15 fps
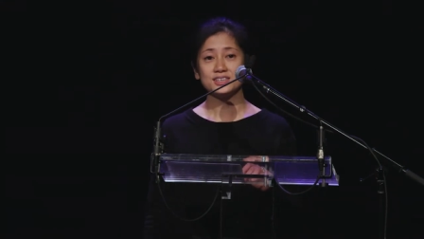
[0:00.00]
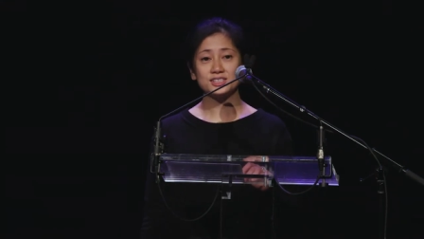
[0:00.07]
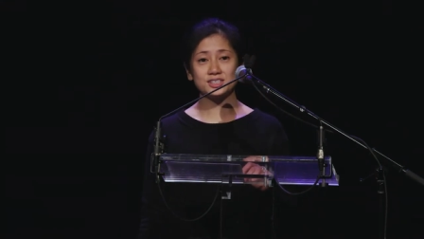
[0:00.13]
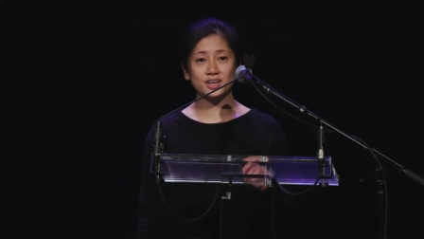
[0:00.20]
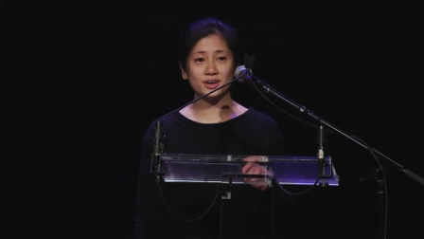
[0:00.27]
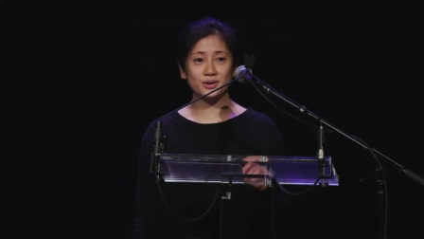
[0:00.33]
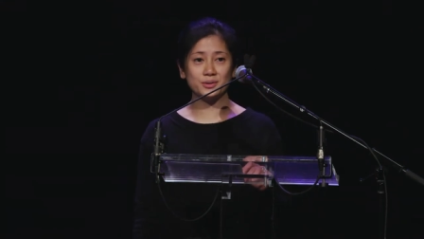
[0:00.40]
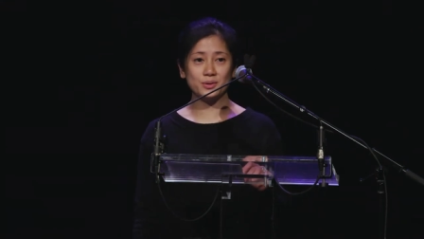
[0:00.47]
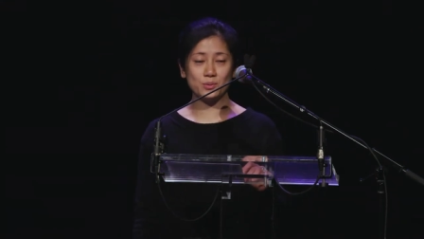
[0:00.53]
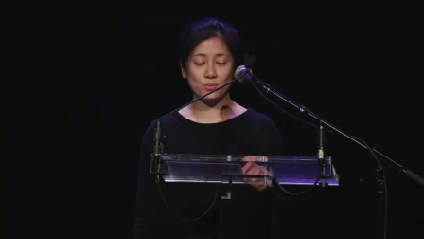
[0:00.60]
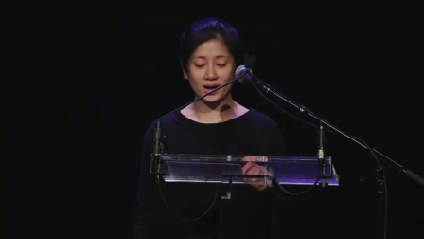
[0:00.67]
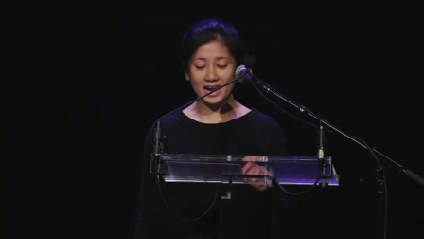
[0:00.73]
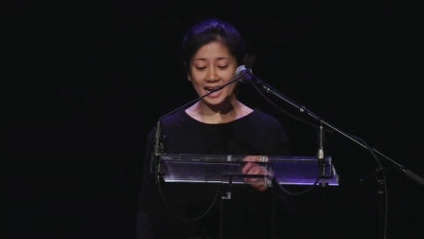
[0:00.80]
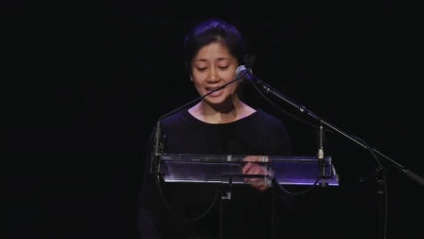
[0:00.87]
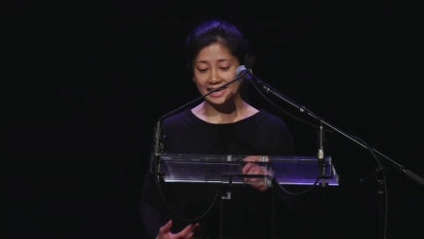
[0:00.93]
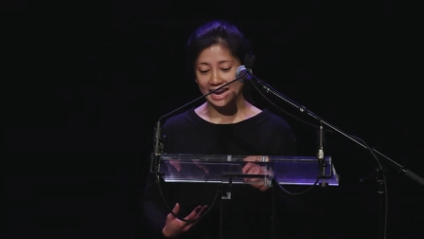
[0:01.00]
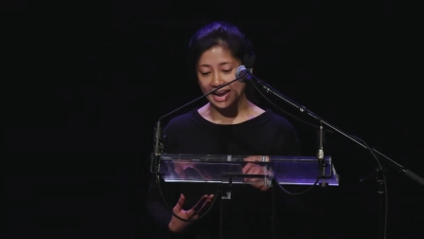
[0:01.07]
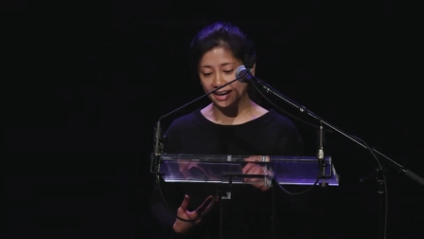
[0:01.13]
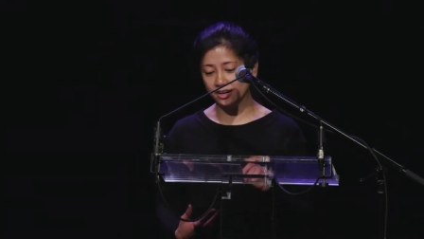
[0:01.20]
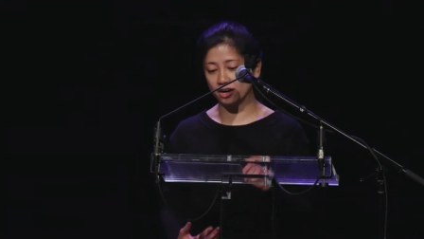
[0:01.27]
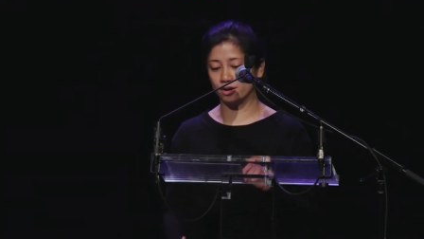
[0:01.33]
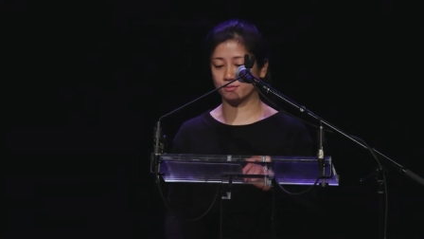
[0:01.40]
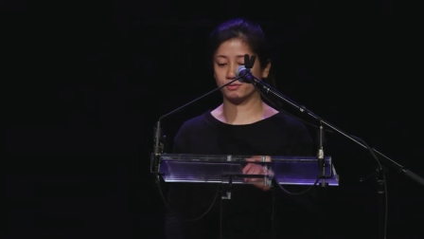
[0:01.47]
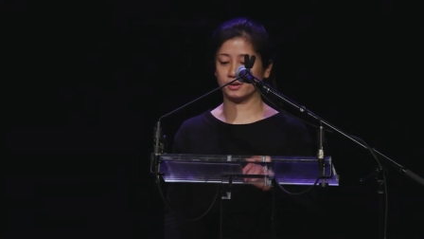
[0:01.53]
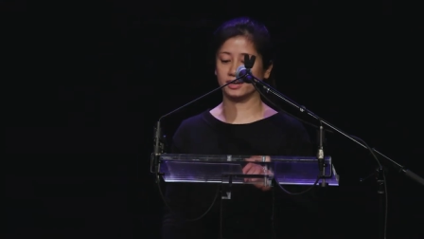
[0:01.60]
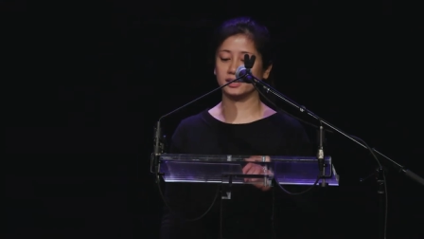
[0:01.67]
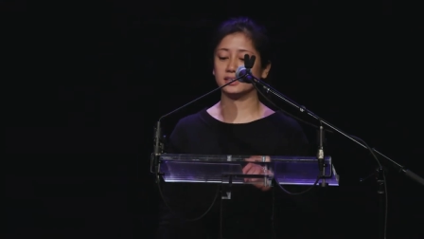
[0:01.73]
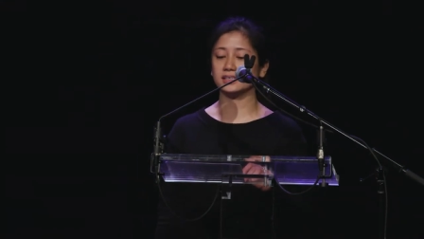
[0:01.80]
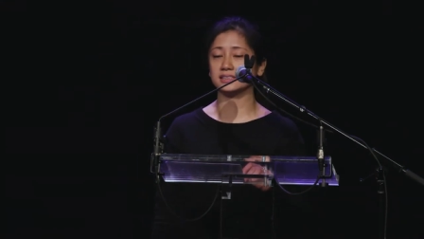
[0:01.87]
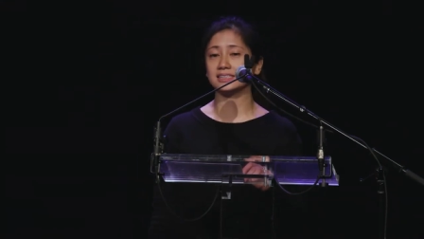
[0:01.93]
So, what I can
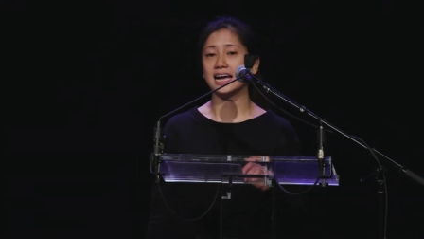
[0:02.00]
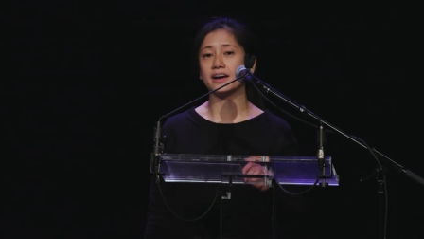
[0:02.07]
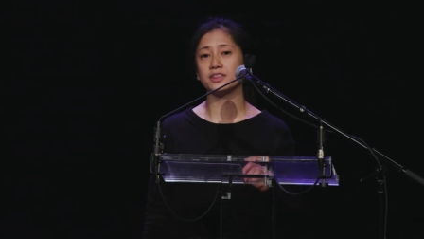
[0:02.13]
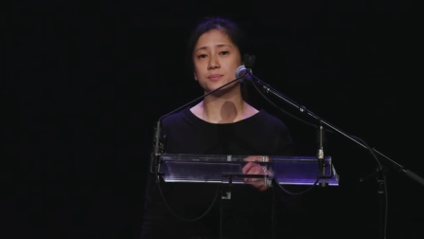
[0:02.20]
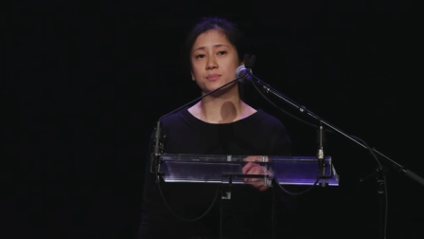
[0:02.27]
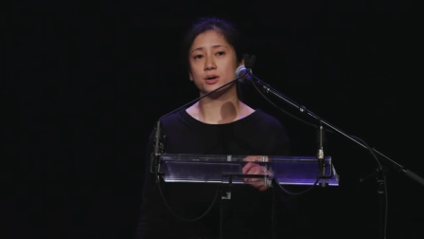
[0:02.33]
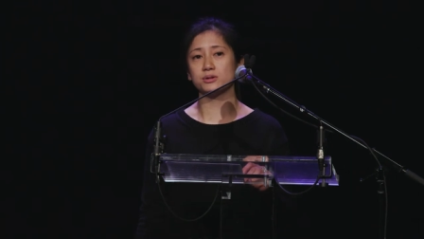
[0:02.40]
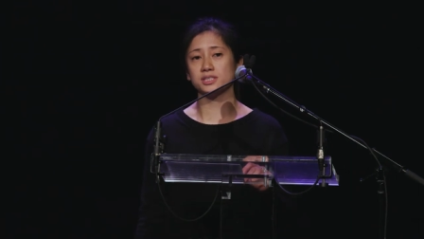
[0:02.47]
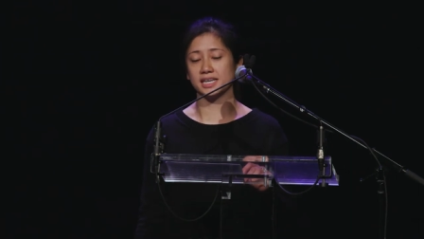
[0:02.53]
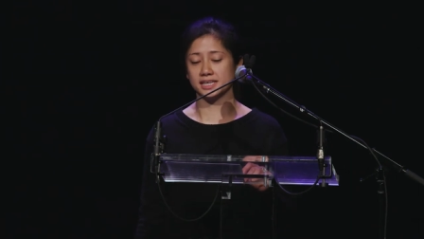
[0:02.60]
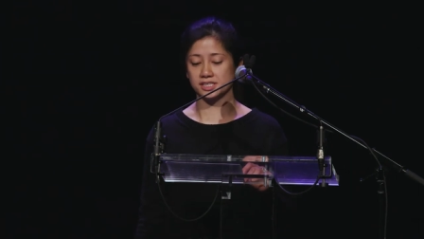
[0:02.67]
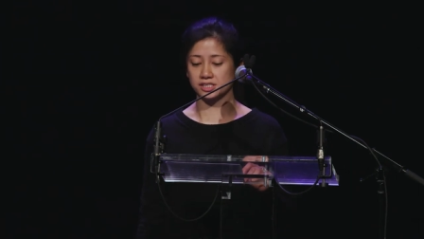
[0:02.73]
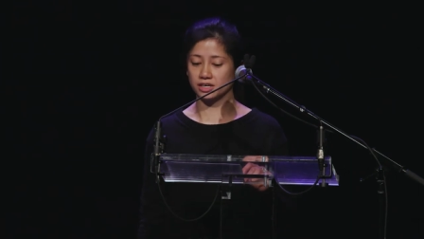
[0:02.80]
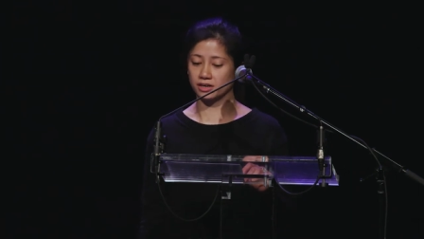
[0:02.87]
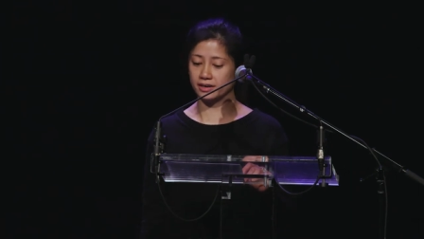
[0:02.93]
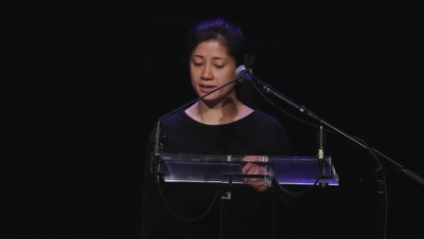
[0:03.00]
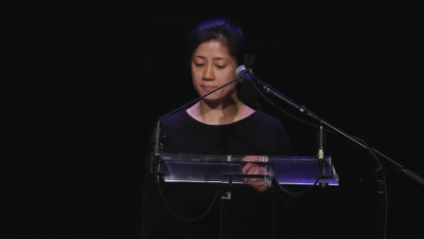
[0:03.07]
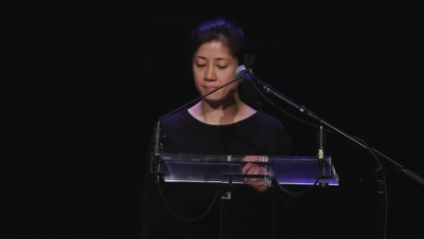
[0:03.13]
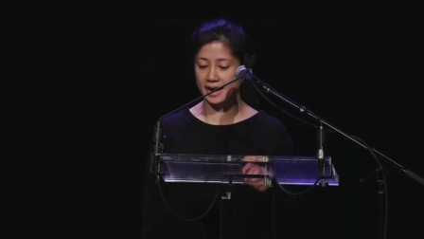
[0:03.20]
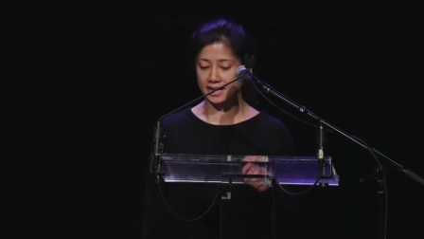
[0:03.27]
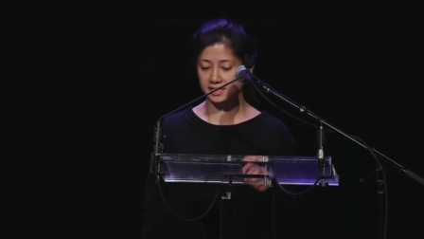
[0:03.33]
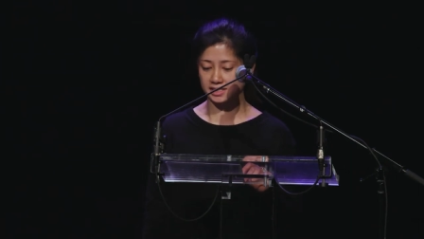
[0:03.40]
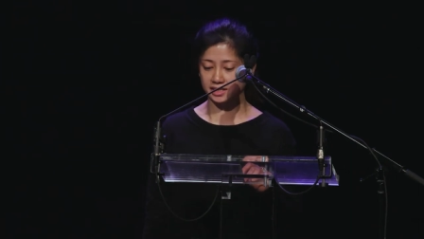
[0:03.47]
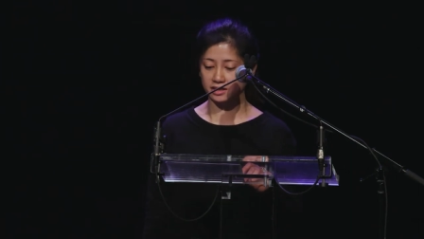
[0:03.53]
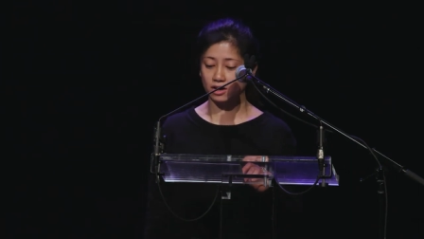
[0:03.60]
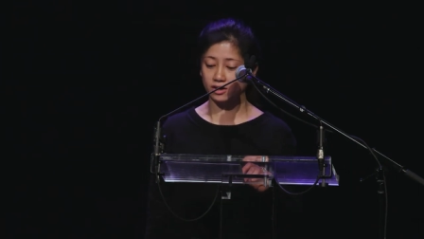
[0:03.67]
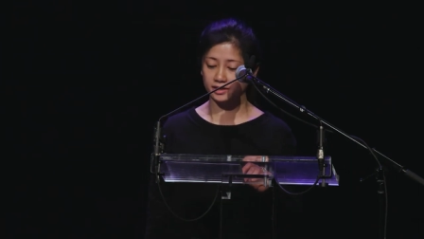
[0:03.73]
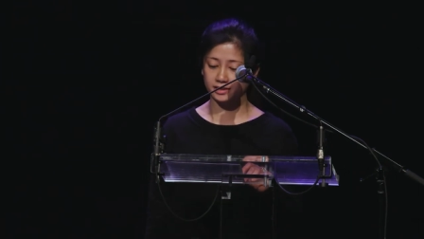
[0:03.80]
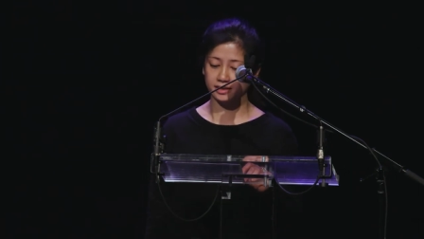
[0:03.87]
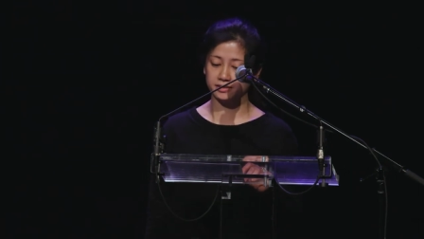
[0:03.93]
offer is how the protests are impacting
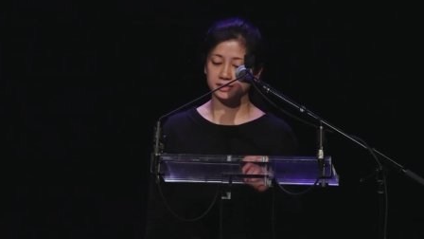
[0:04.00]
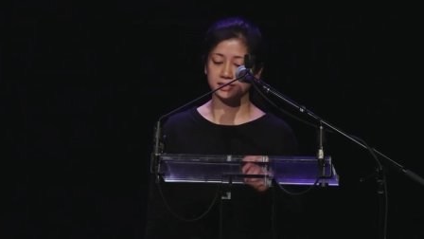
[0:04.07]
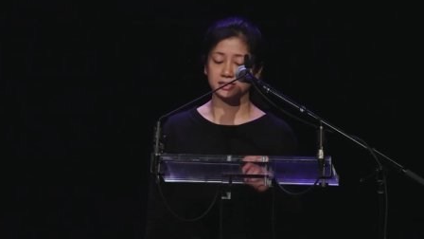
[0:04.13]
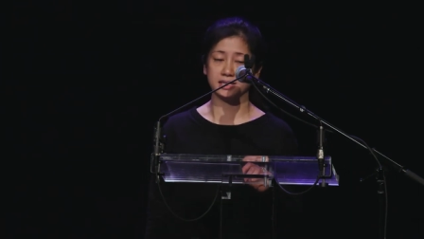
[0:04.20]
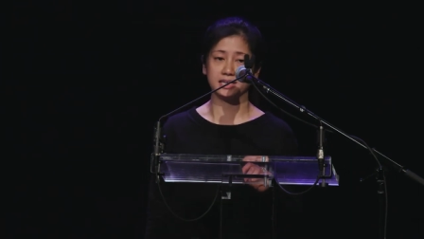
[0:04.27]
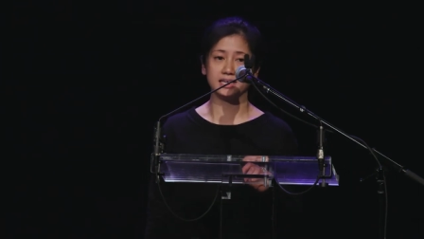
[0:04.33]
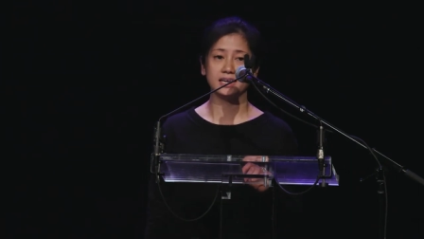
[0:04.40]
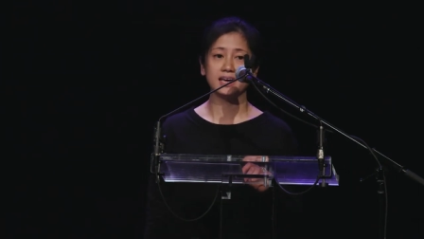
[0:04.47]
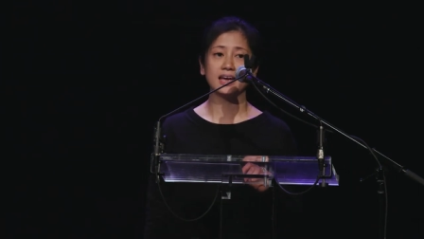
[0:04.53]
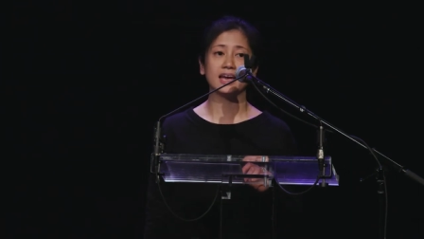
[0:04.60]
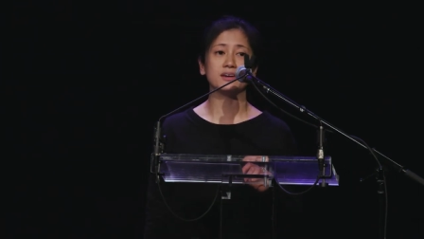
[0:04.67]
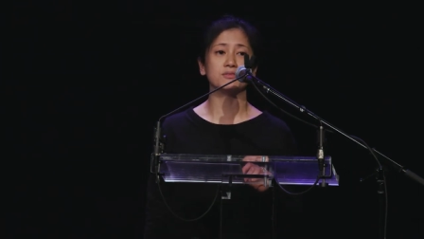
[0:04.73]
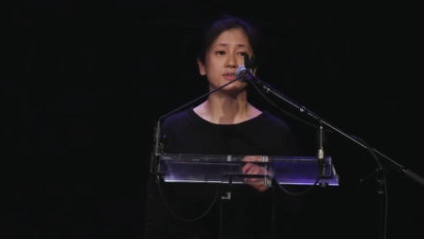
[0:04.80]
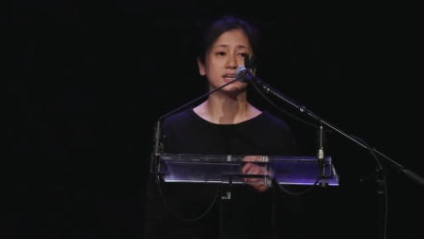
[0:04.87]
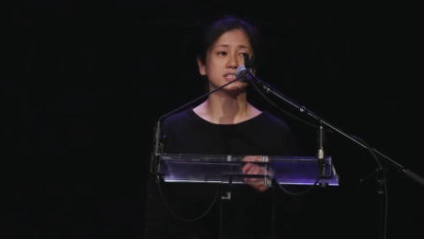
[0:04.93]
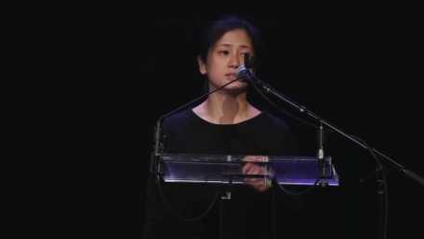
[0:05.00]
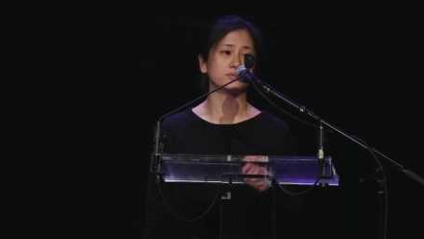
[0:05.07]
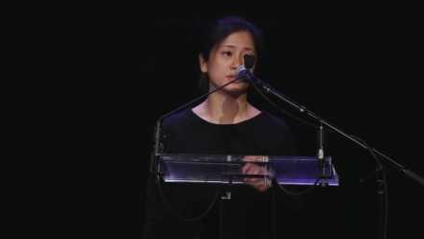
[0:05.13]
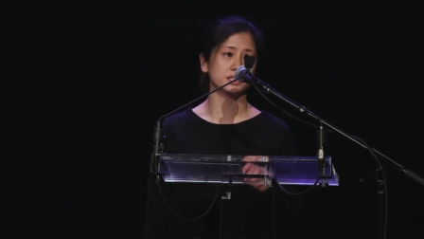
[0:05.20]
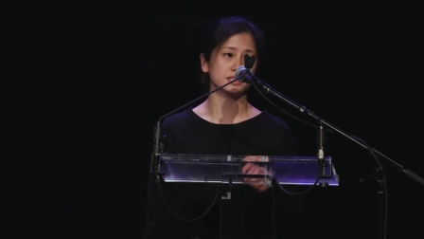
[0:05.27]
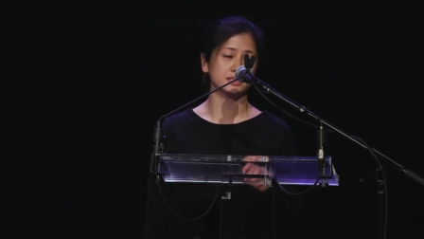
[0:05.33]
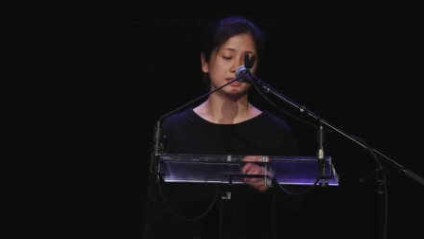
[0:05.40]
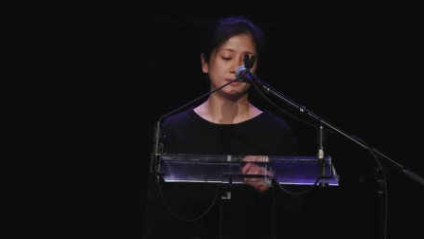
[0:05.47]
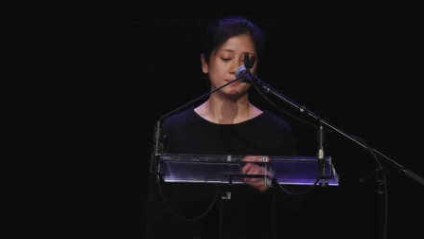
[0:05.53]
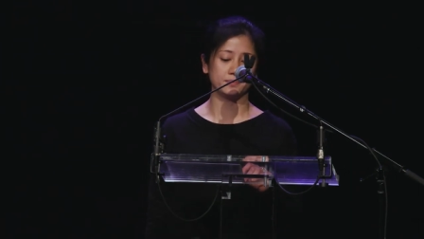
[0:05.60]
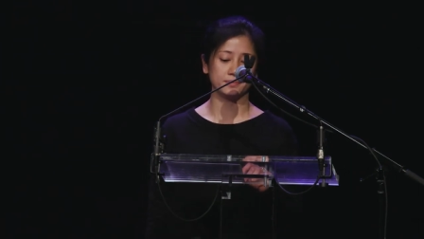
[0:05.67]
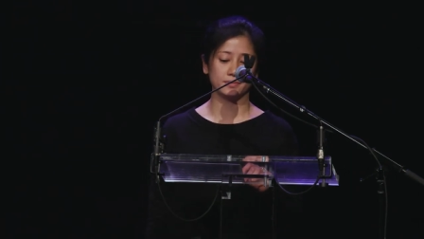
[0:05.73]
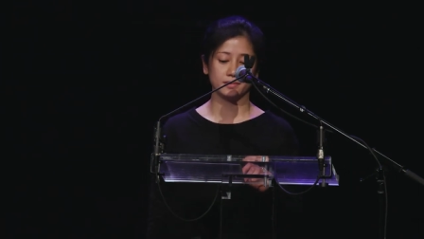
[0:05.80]
art in the city and vice versa.